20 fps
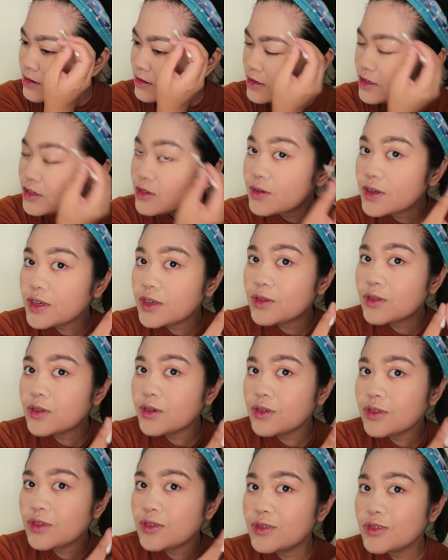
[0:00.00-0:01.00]
This way you
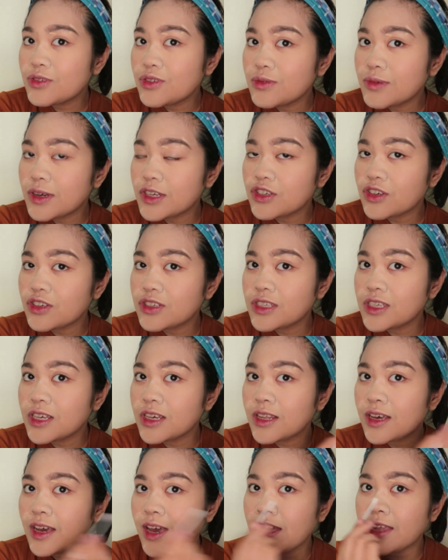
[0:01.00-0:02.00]
don't use too much
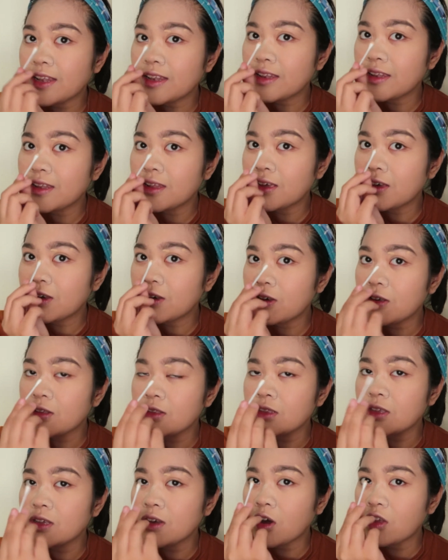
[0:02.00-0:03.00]
concealer and
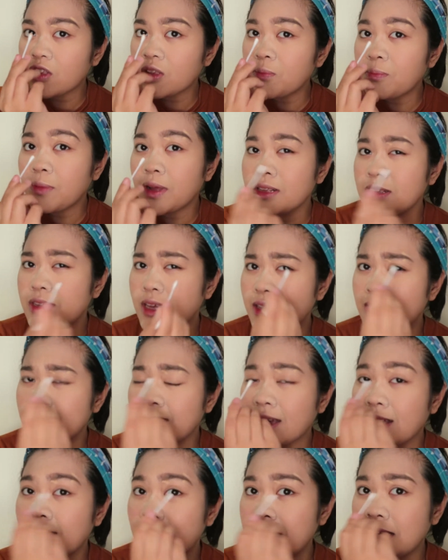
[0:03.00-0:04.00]
the cotton bud can
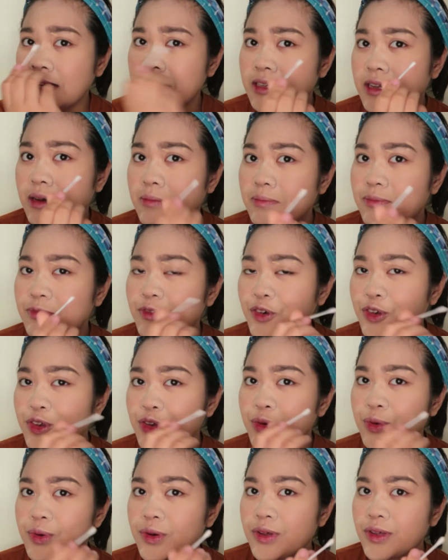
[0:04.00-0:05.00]
like clean it up for
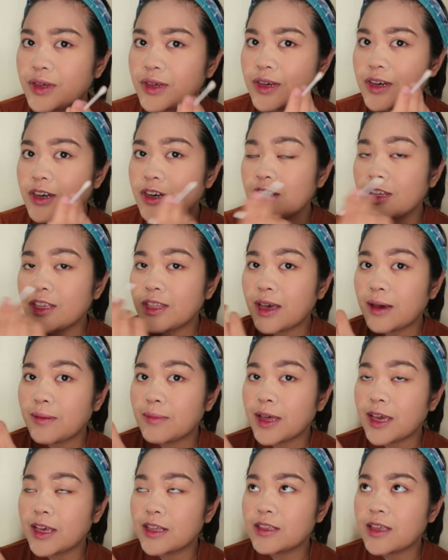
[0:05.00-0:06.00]
you. Clean up,
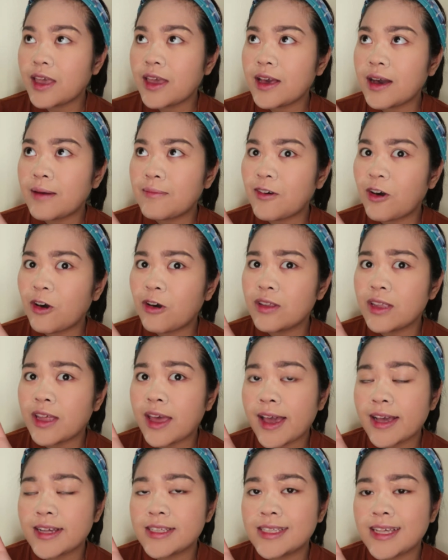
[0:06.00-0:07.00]
like take up all the
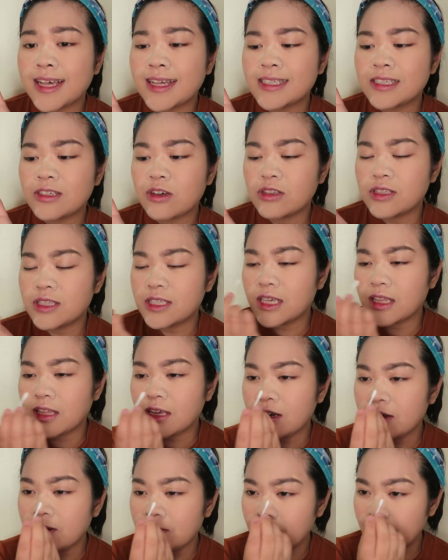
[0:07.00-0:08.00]
excess
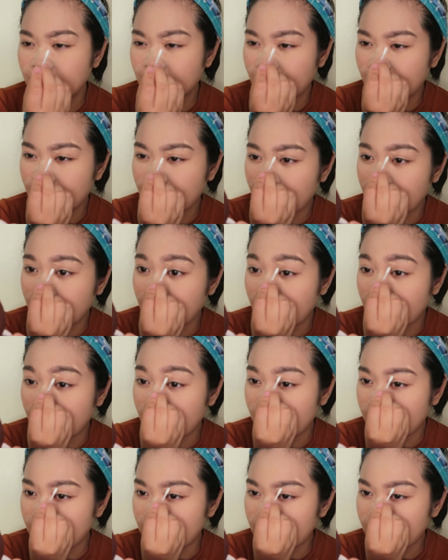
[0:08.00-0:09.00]
concealer for you.
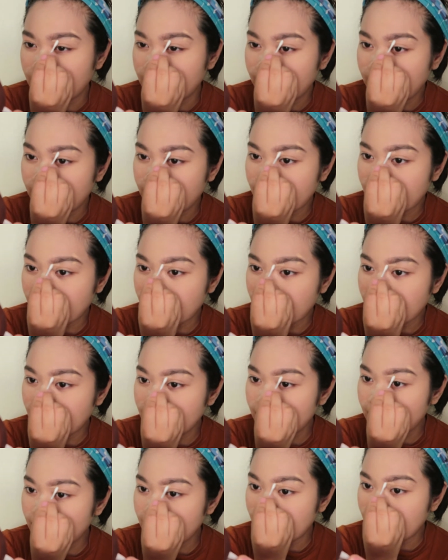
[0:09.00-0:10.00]
So
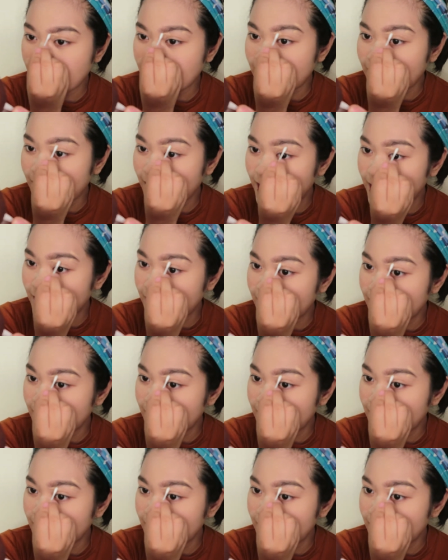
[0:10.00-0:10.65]
just do that.